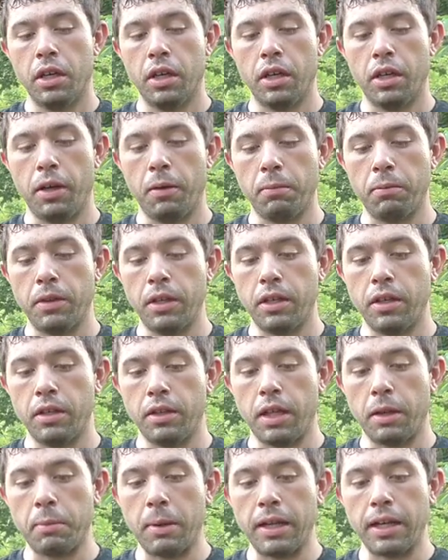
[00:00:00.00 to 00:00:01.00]
um, then
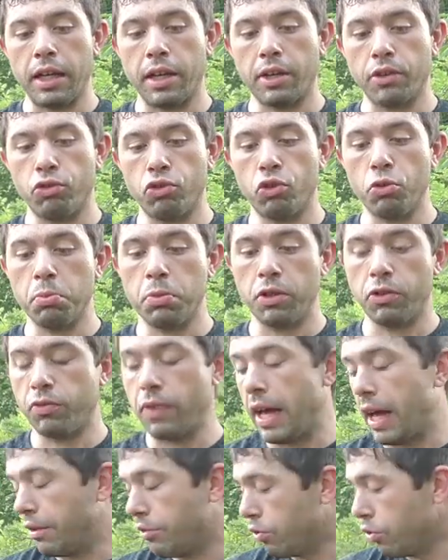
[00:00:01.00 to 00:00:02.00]
they might not consume it as
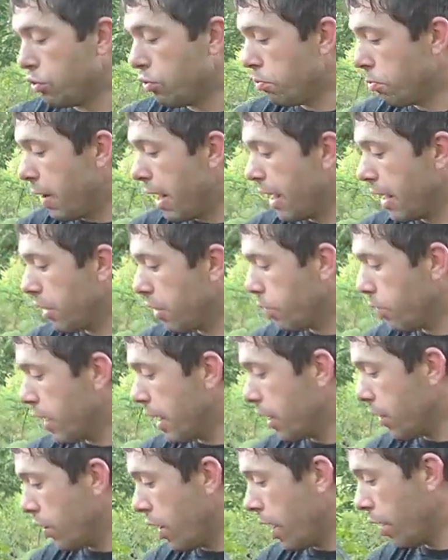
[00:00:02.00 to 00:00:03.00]
fast, and you might
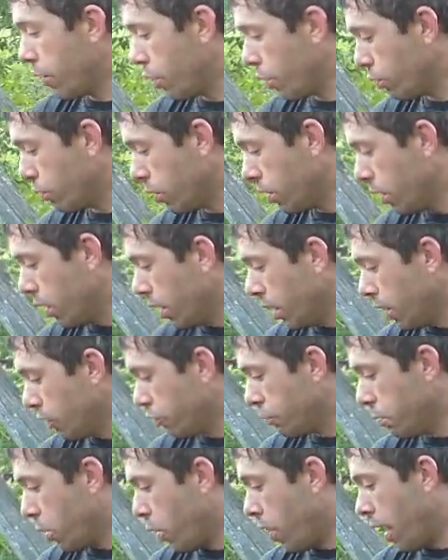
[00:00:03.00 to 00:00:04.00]
create a lot of those
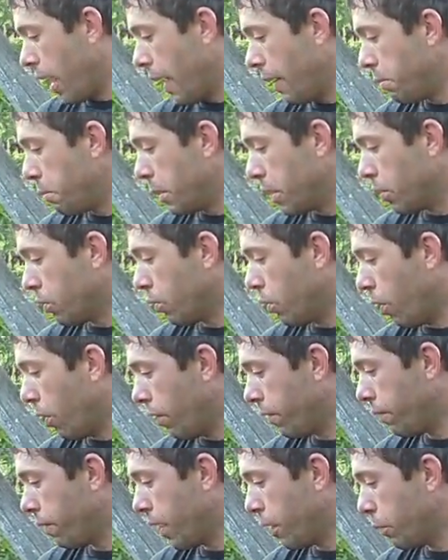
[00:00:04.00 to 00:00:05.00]
small hive beetle
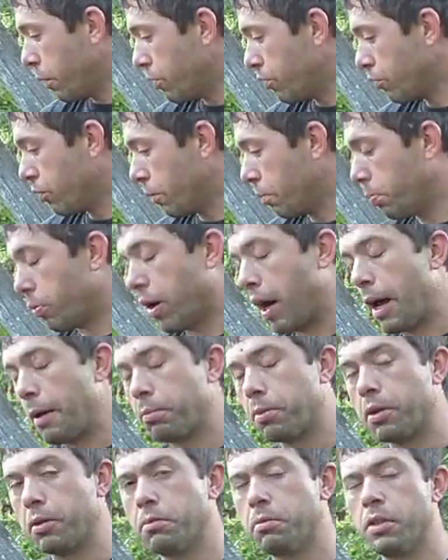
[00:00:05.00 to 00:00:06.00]
larvae, which is a
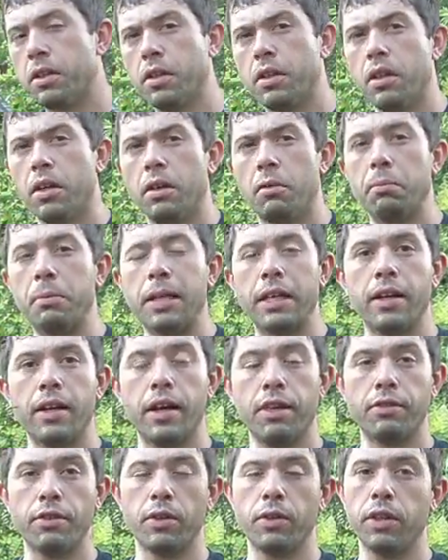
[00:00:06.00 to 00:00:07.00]
problem
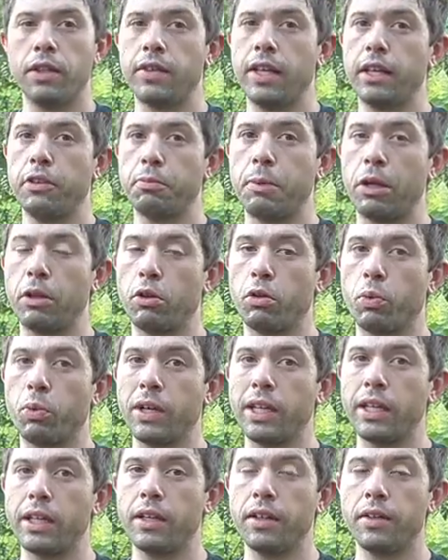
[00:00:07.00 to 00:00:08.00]
because it only takes about
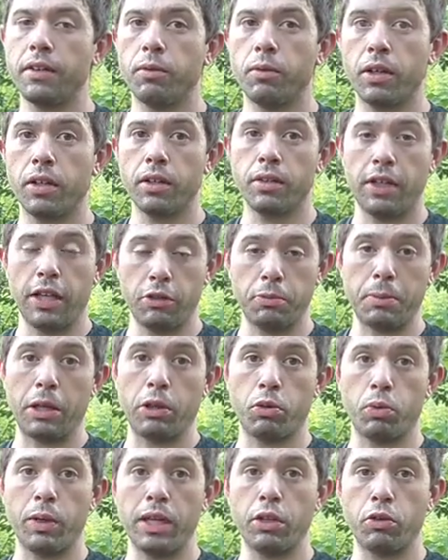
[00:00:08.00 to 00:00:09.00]
three, well, it takes about
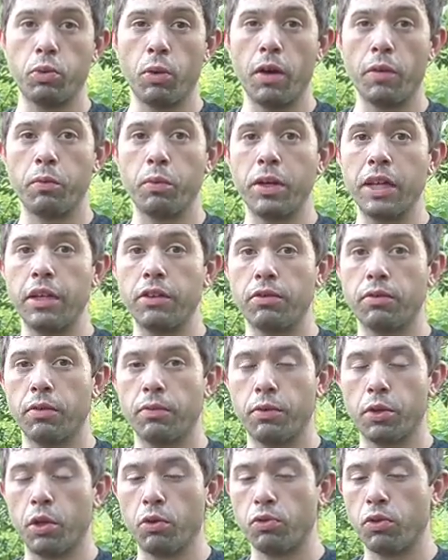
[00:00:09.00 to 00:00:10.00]
three to twelve weeks
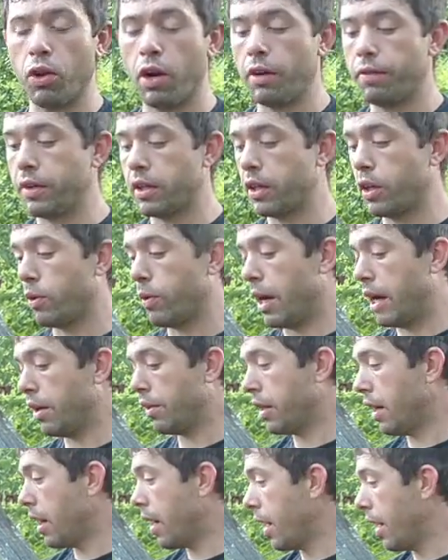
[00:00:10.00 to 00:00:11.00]
for those larvae to go out
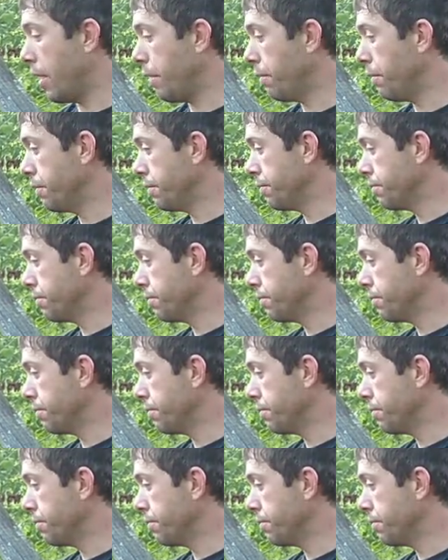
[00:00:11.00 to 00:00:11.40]
of the hive,